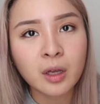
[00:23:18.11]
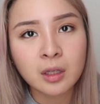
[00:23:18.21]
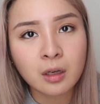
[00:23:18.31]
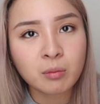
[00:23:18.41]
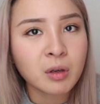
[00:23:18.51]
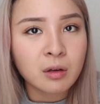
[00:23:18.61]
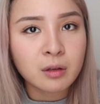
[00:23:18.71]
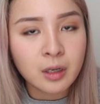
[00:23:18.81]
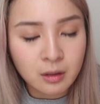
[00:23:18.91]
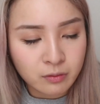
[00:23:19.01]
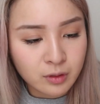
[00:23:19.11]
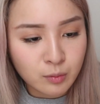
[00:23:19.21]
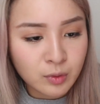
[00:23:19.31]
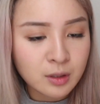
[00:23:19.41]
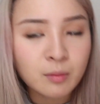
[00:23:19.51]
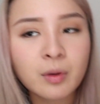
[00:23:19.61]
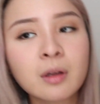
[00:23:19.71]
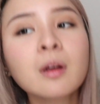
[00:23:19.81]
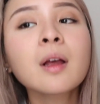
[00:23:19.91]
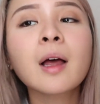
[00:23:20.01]
I thought it'd be a good idea for some reason, but
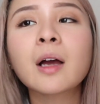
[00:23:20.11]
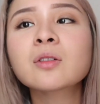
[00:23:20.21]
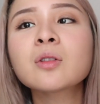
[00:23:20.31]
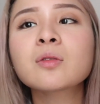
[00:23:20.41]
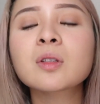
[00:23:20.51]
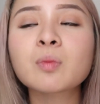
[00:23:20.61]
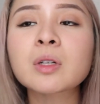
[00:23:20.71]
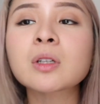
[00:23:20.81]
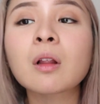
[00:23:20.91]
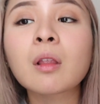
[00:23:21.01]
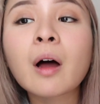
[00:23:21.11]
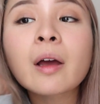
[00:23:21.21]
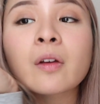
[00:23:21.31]
I actually use this brush a lot.